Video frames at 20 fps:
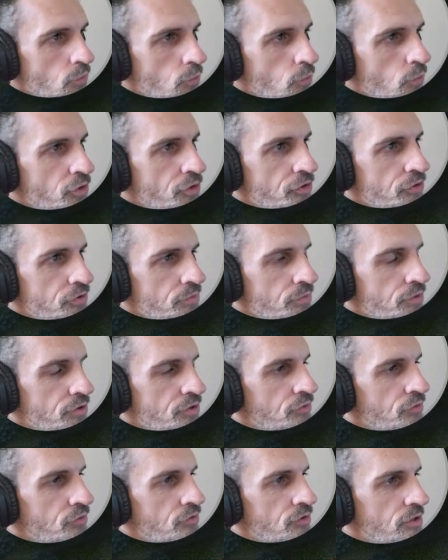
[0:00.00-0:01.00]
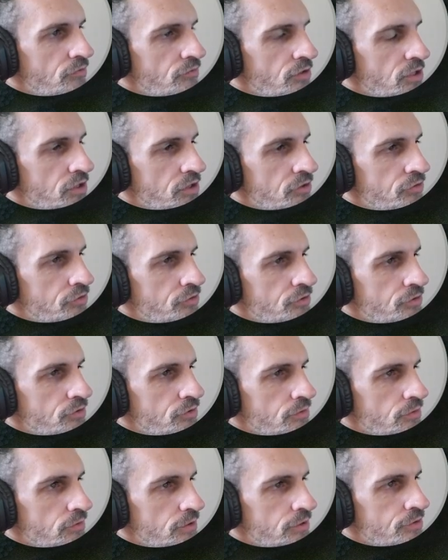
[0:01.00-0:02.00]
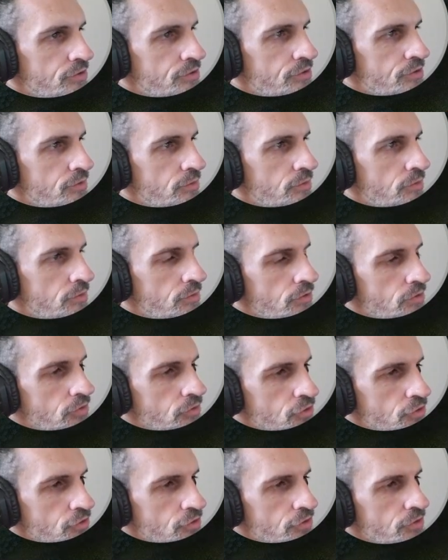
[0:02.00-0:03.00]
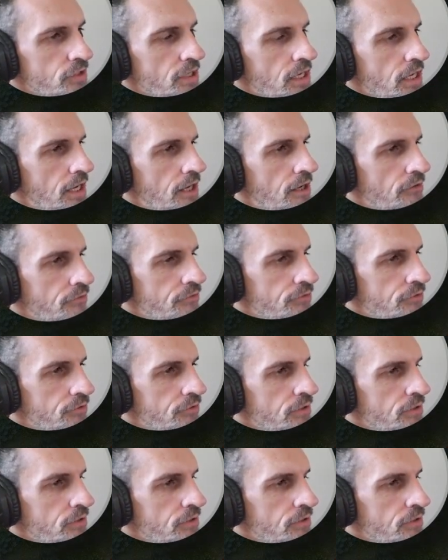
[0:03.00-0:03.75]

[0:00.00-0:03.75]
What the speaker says: wood-producing village, which should have